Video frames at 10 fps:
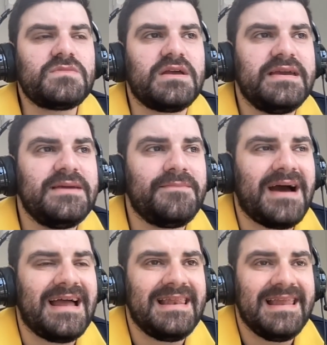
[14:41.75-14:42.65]
him
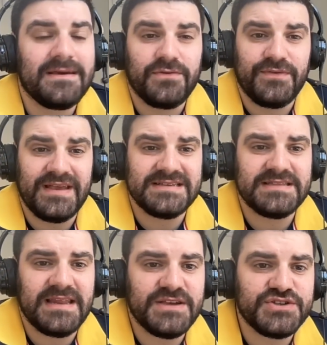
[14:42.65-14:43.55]
at length on
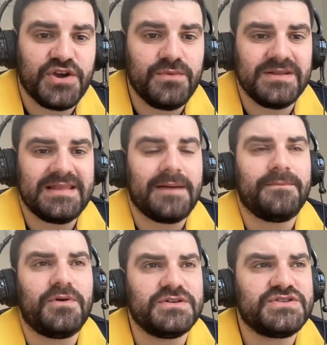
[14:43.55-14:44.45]
yesterday's show with Dan
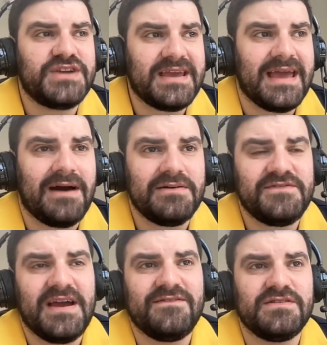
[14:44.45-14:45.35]
Potts. Check it out if
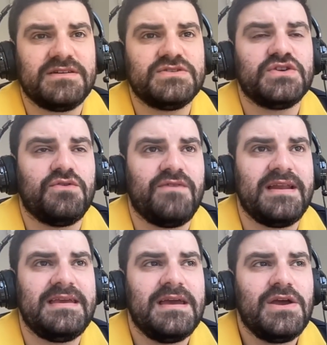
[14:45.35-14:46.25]
you haven't done so
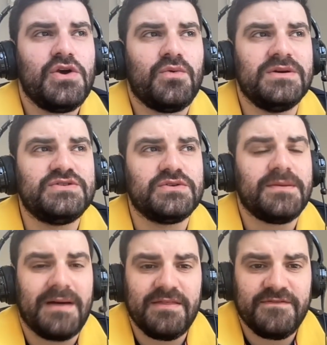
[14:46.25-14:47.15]
already. We talked
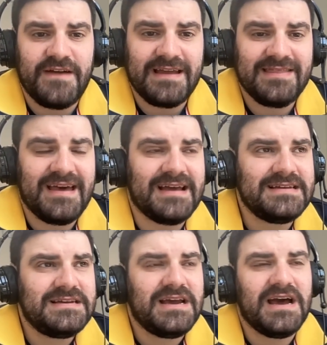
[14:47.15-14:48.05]
about the fact that
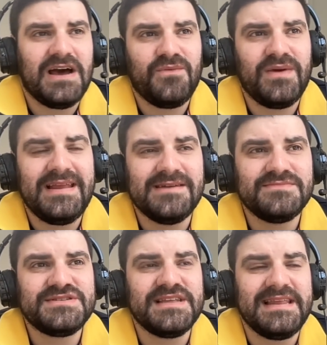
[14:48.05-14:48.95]
uh, William
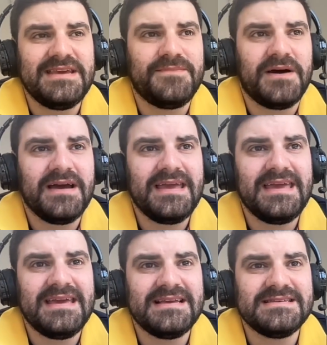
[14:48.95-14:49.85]
Saliba
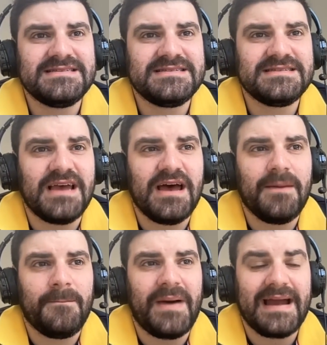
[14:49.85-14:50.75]
is uh,
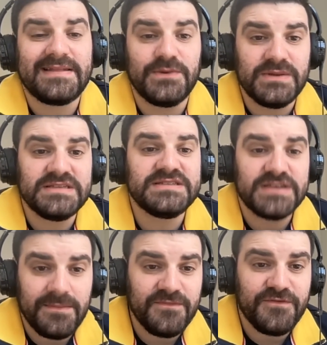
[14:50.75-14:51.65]
back doing
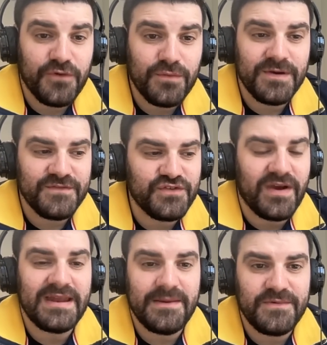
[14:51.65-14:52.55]
some form of
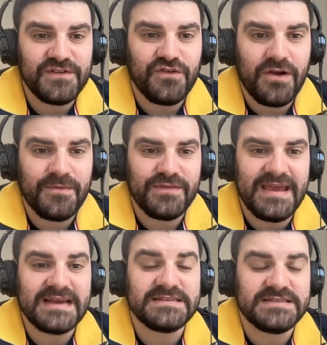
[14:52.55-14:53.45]
training. We saw him on the
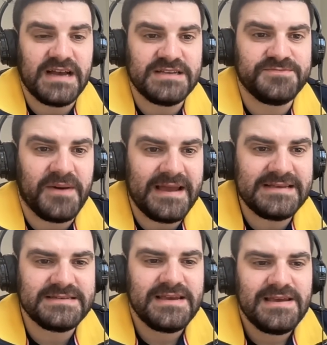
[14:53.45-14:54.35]
exercise
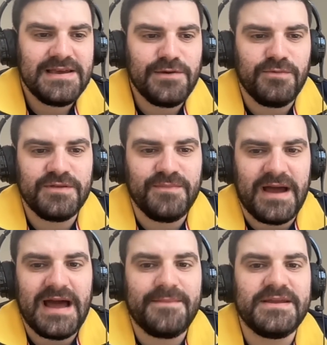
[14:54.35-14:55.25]
bikes with
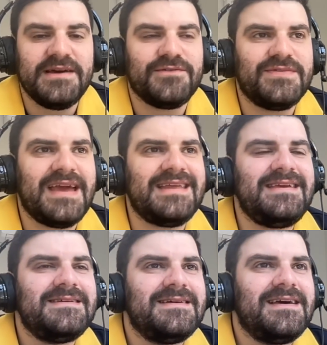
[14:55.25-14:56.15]
Mohamed Elneny,
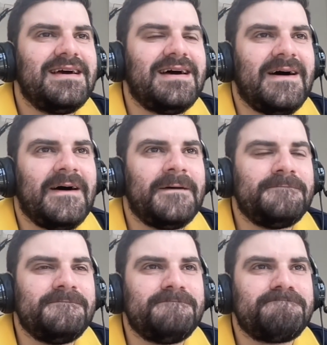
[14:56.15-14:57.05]

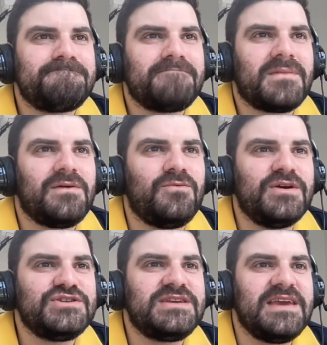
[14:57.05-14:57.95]
um,
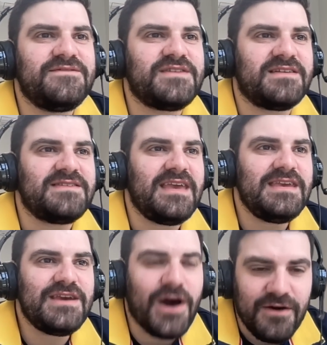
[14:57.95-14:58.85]
which gives us
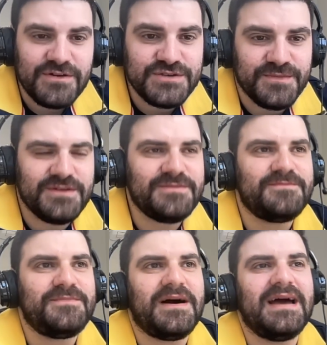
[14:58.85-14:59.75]
encouragement.
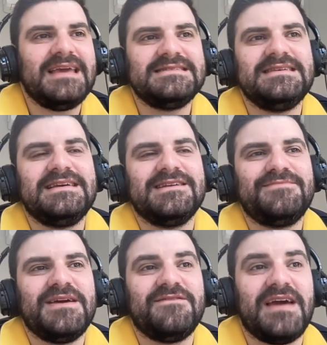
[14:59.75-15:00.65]
But is he going to
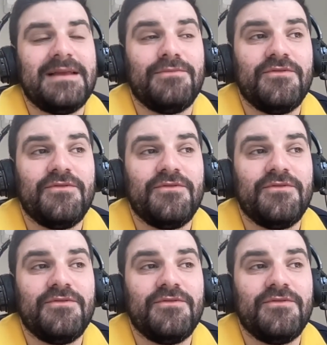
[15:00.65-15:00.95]
be available